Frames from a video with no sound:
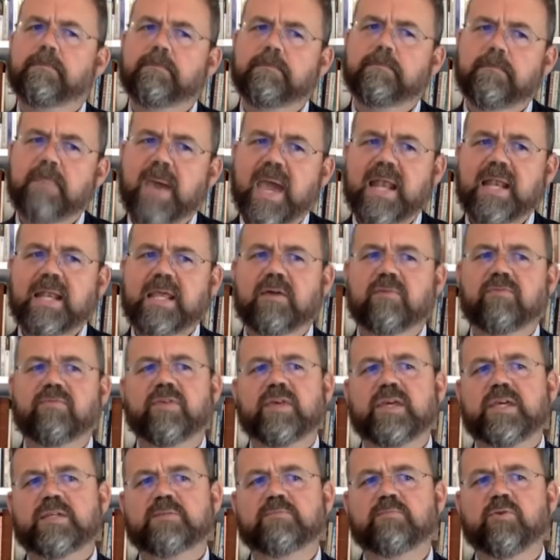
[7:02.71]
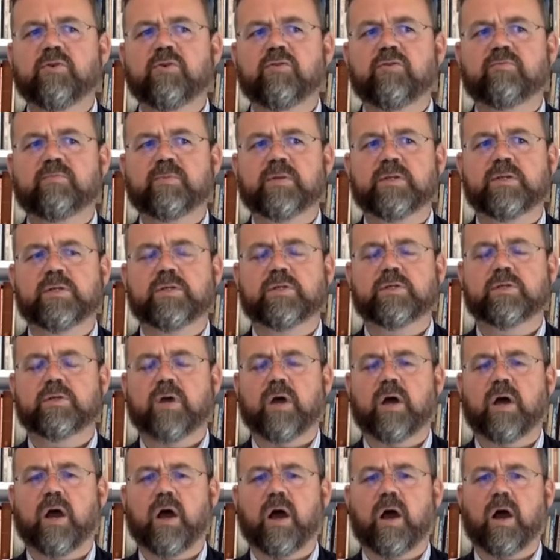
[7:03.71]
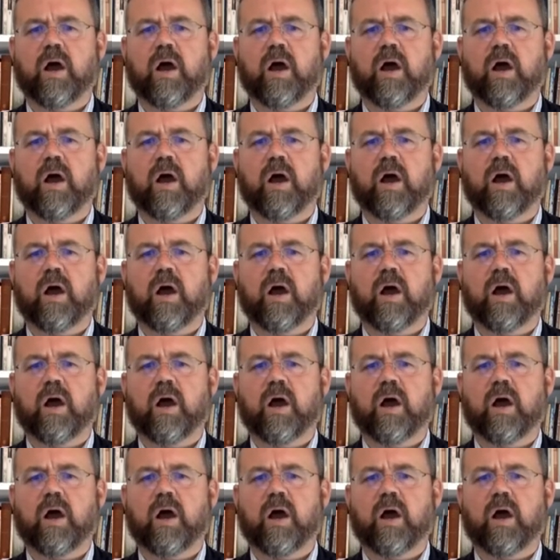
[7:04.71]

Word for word: Many of these movements are,